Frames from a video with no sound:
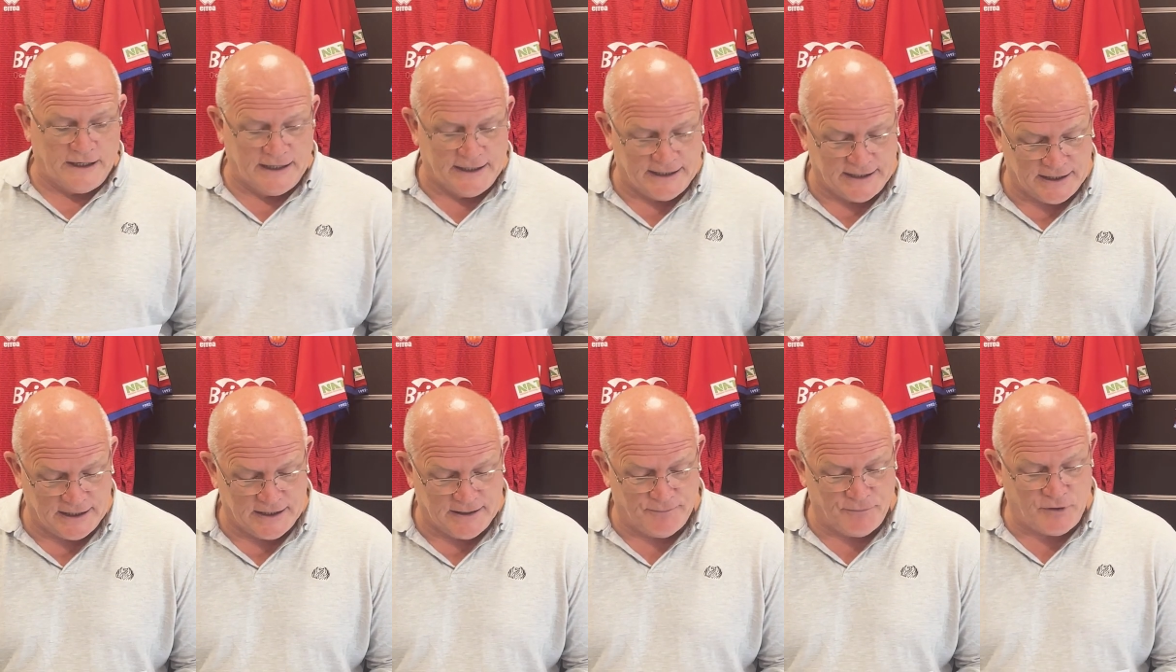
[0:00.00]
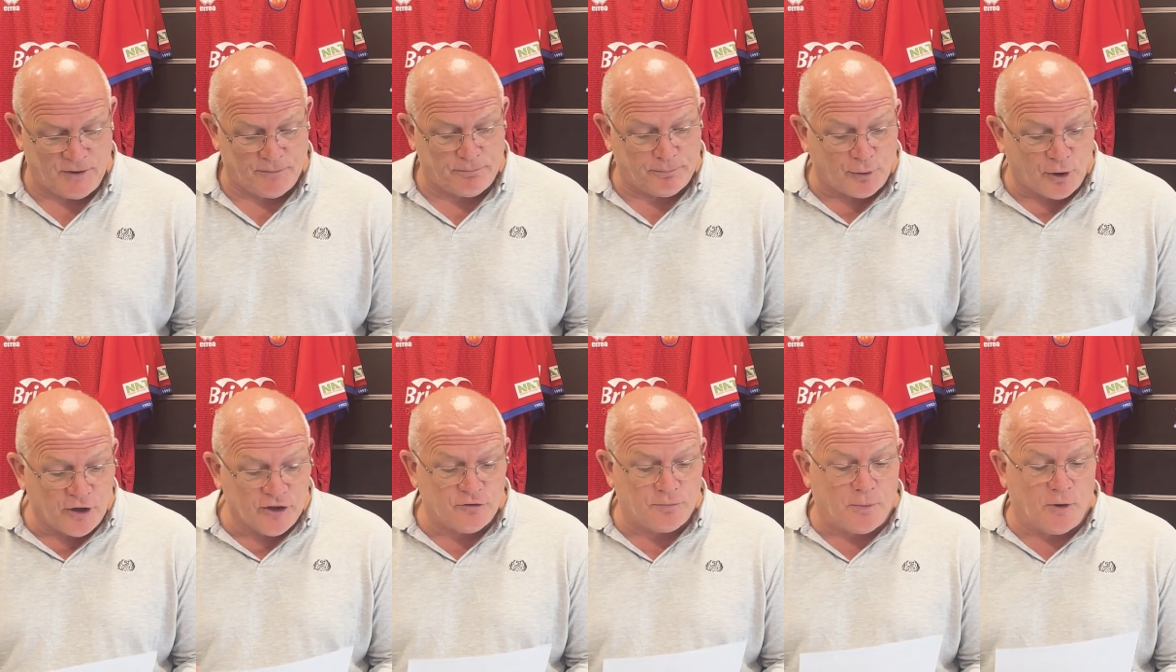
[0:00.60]
Um, the
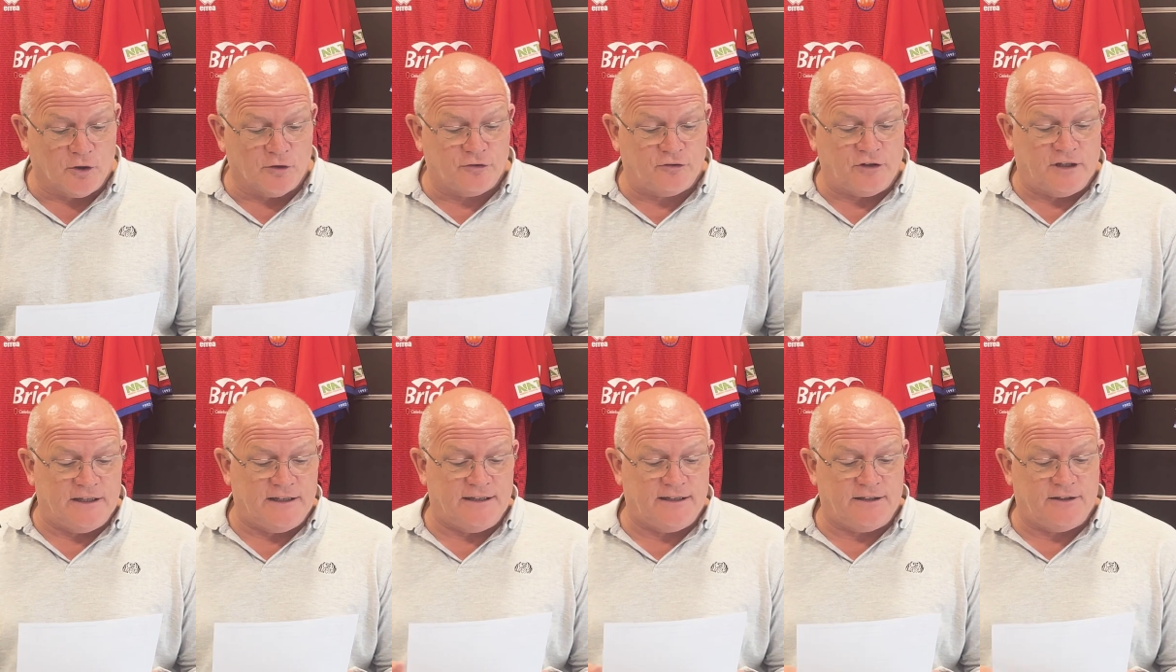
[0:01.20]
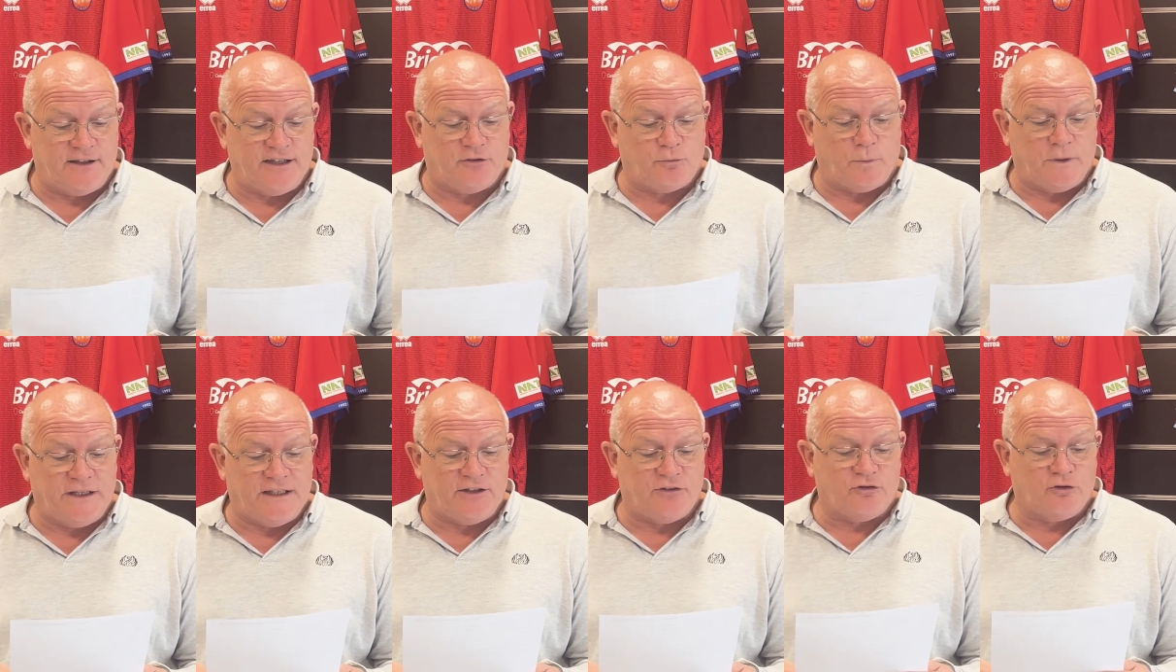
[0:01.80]
prize pot uh, this
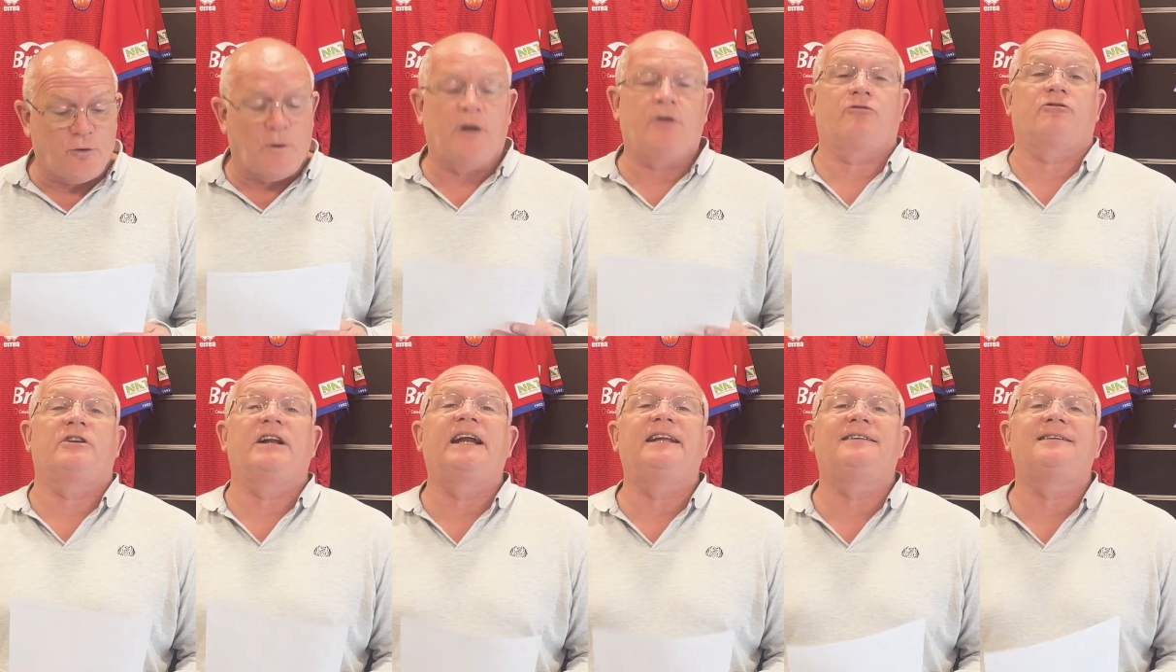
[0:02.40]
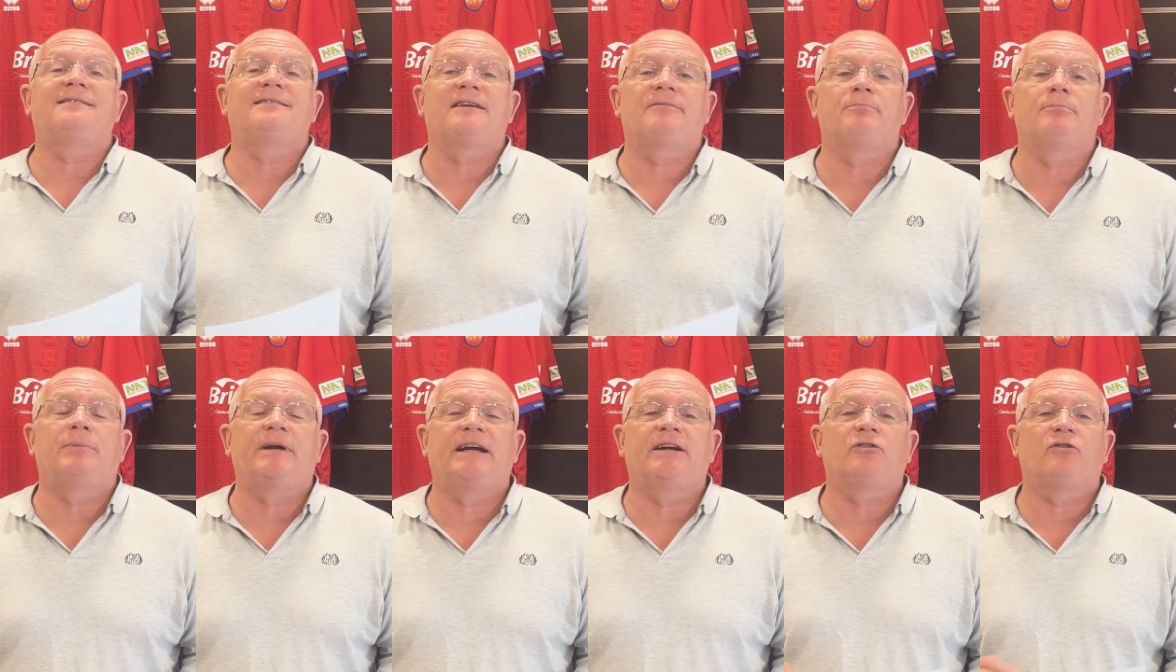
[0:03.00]
week is
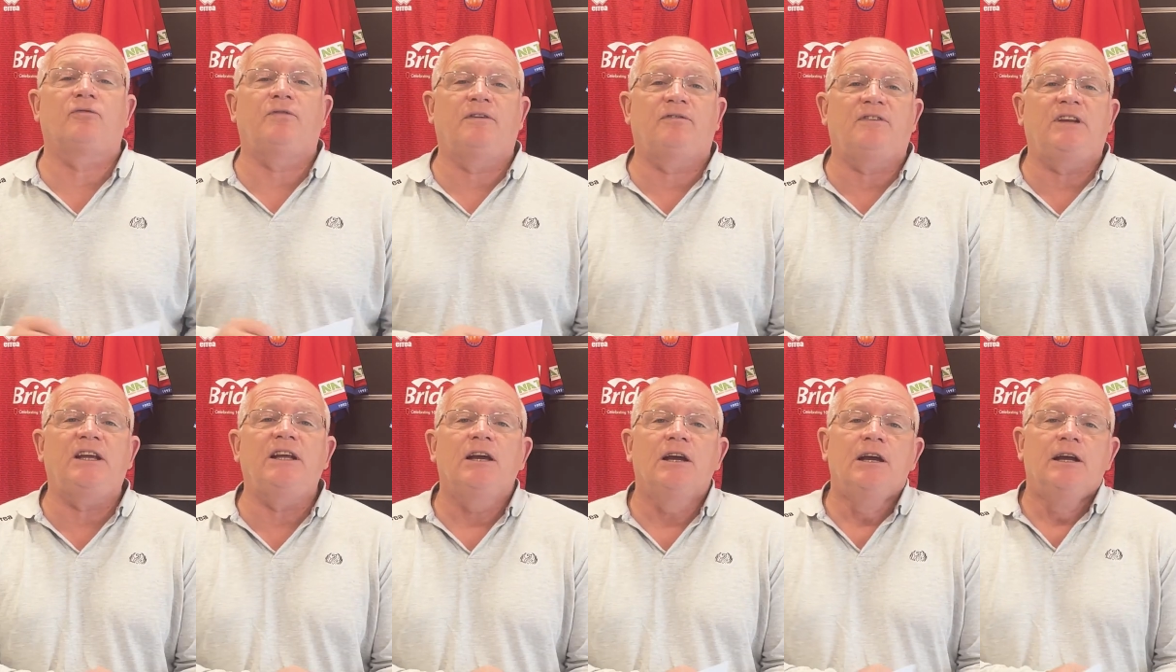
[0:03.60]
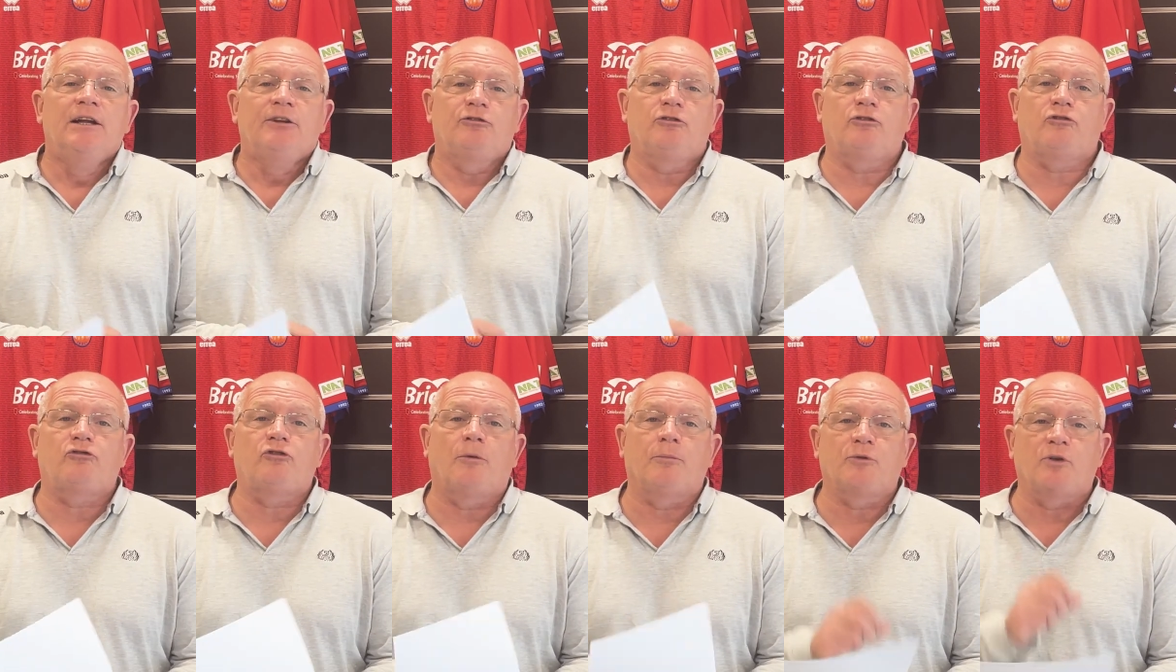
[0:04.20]
£287.50, just
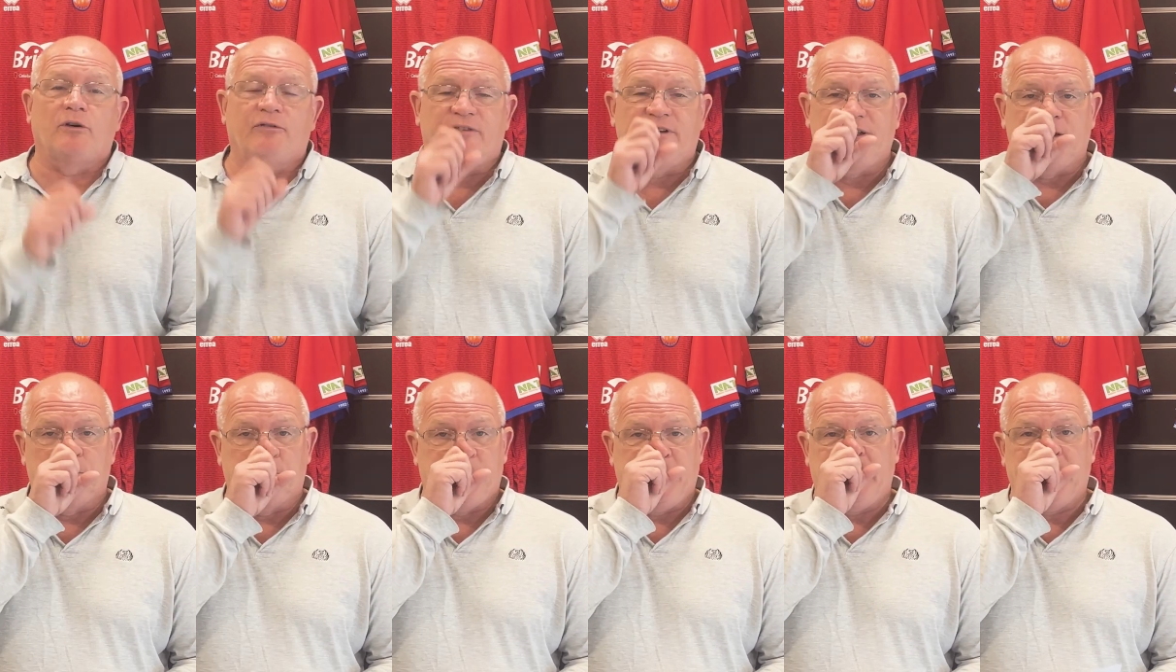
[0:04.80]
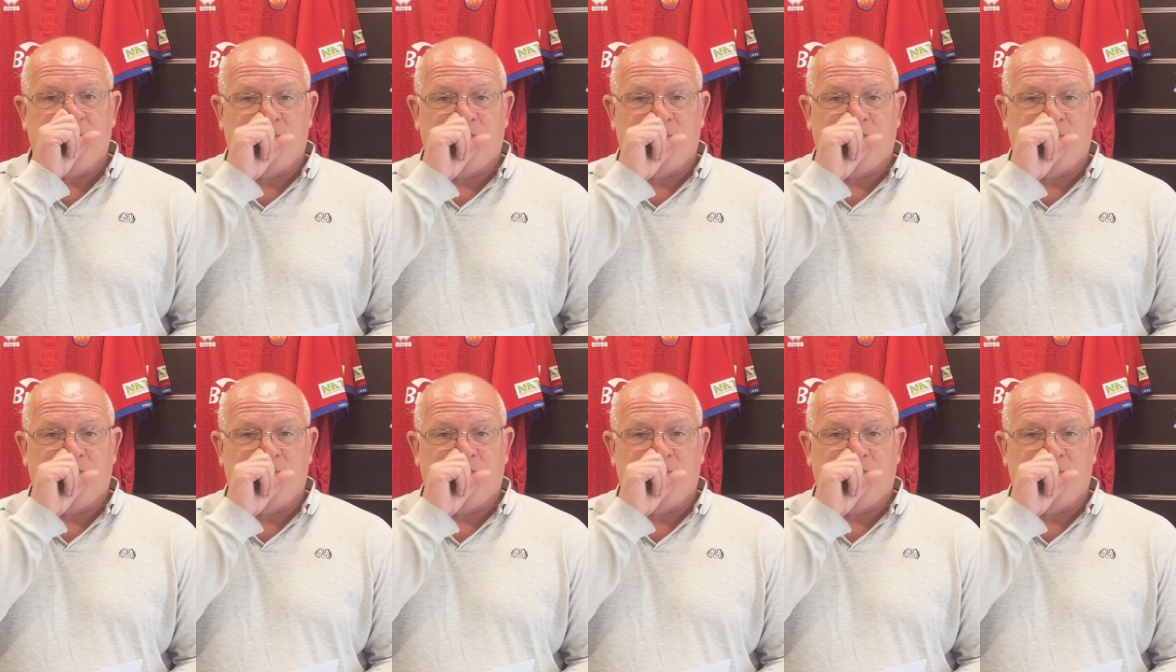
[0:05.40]
dropped off a little bit.